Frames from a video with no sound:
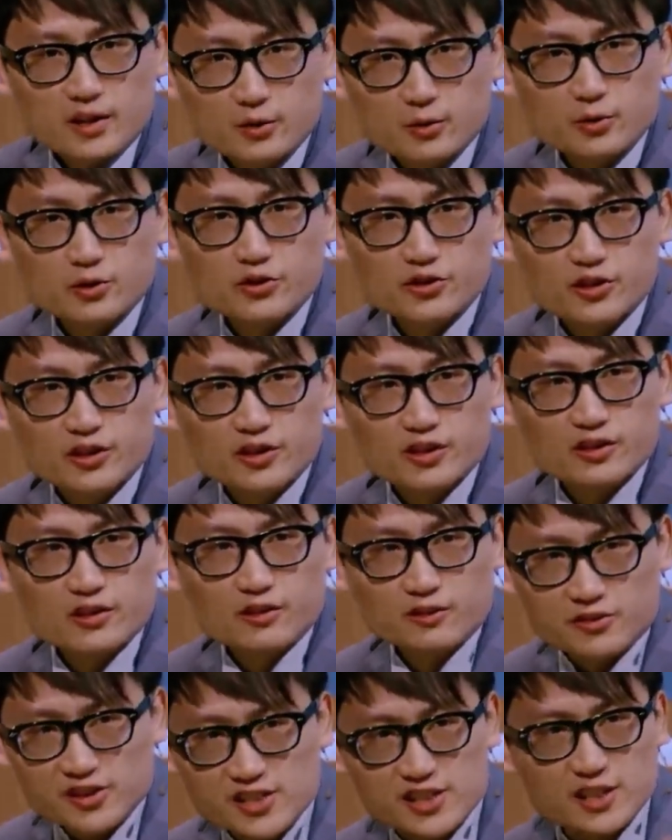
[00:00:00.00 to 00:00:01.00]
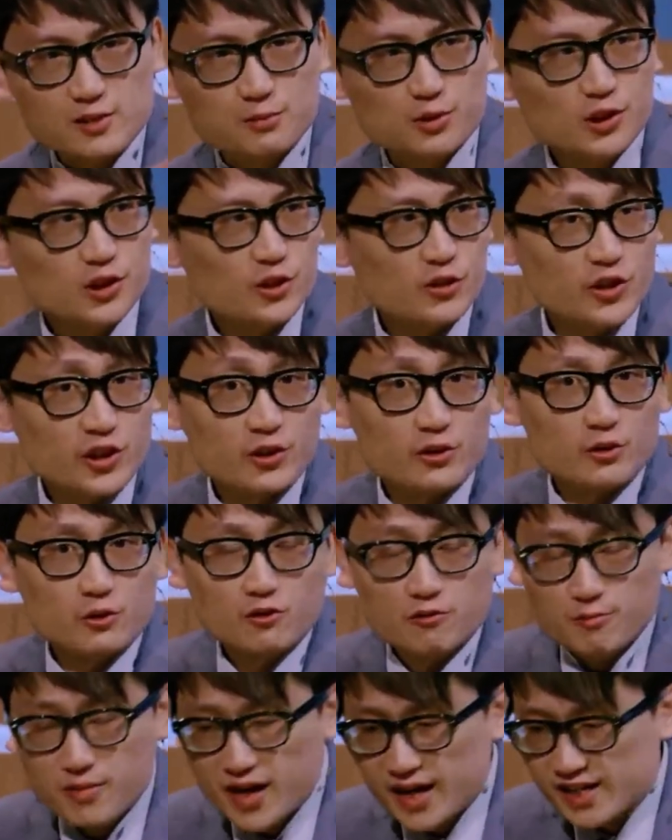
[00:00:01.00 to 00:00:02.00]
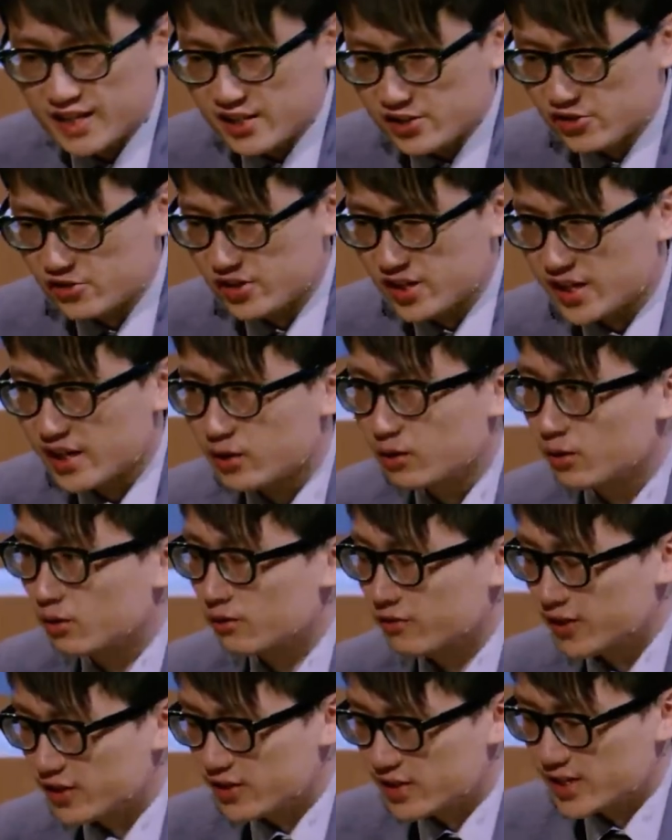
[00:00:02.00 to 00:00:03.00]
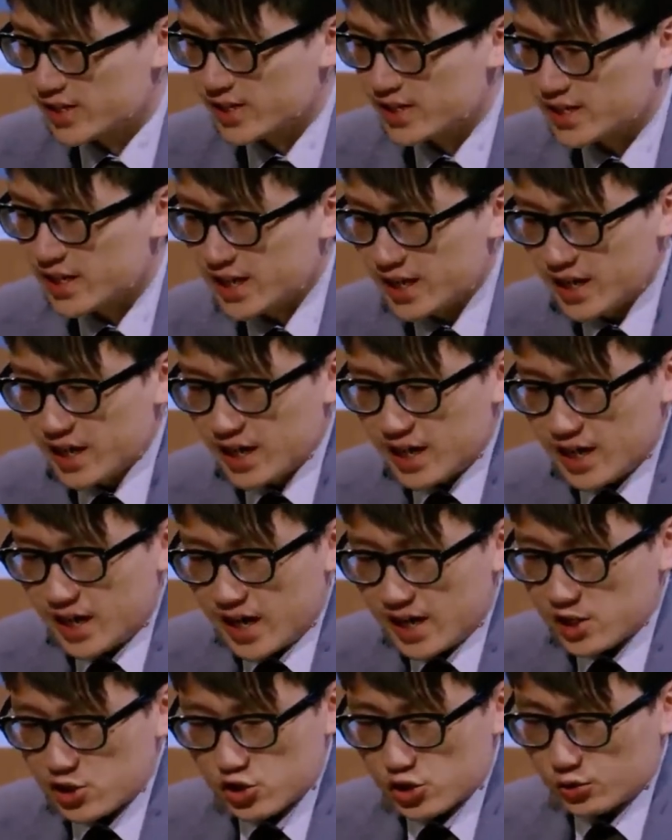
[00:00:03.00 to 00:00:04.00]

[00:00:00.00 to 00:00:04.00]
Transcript: who's obviously a political hero of mine yesterday, all of us did. And